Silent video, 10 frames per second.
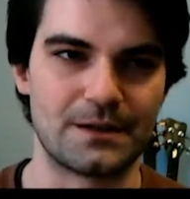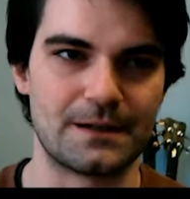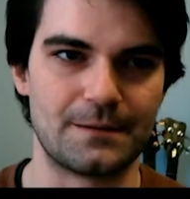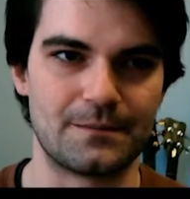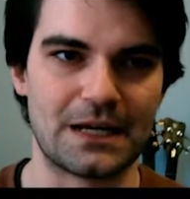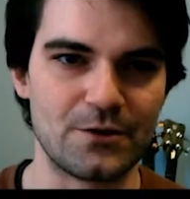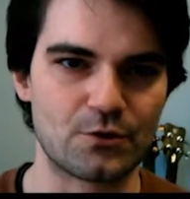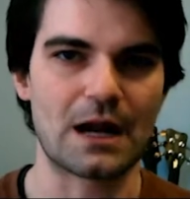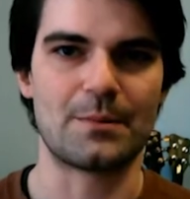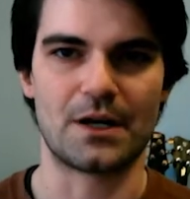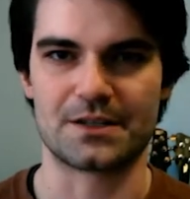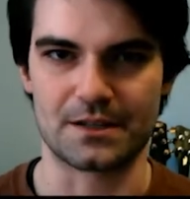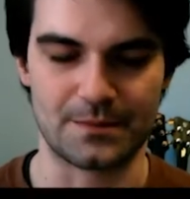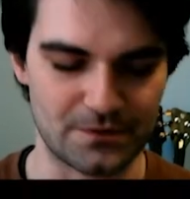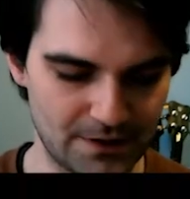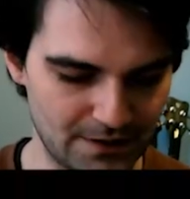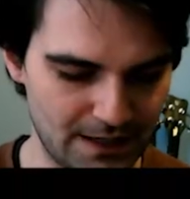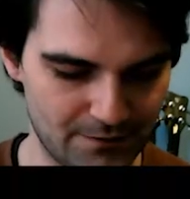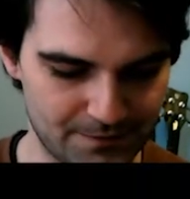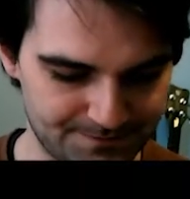How do you grab onto them in real life?